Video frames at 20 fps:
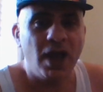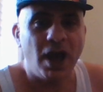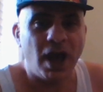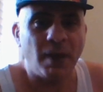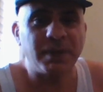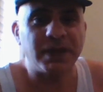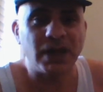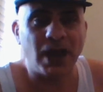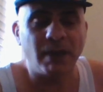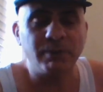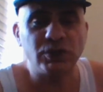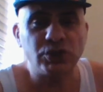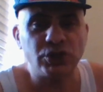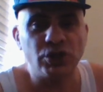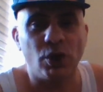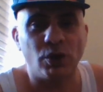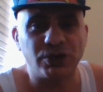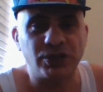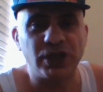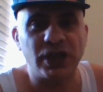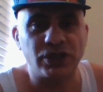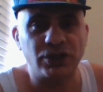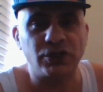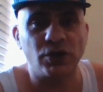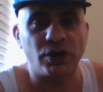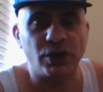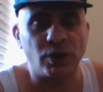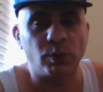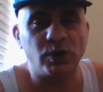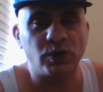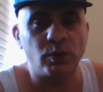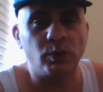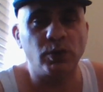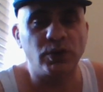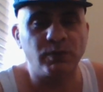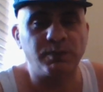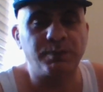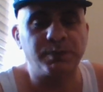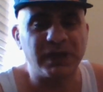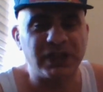I mean, I'm sure Dick Donner
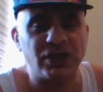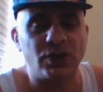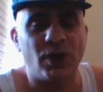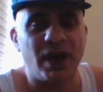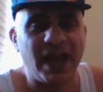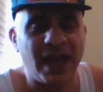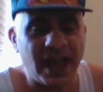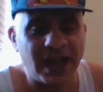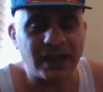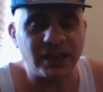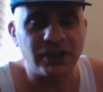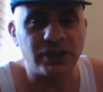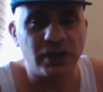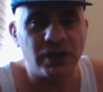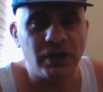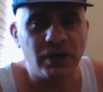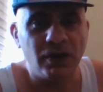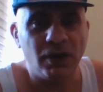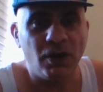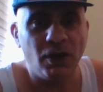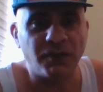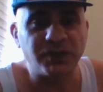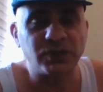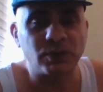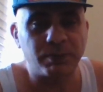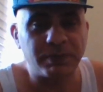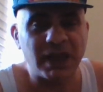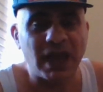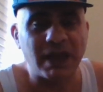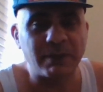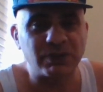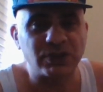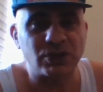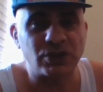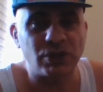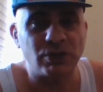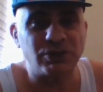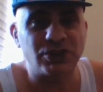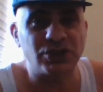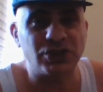would have bit your hand off to be able
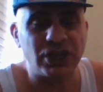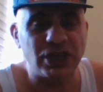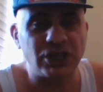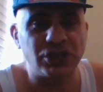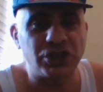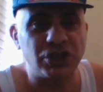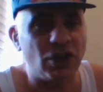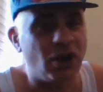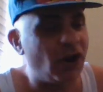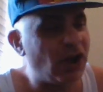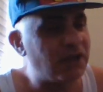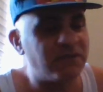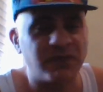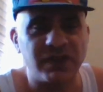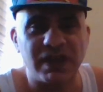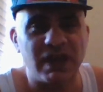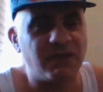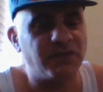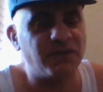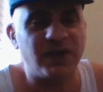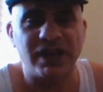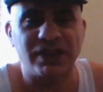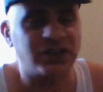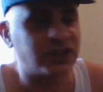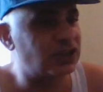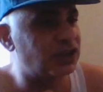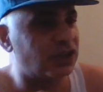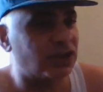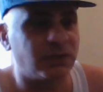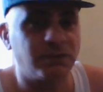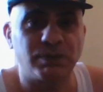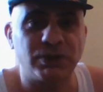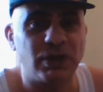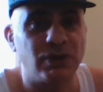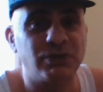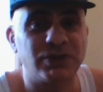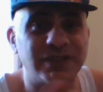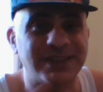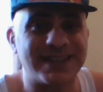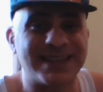to use CGI and VFX and the
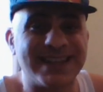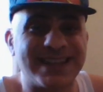computers and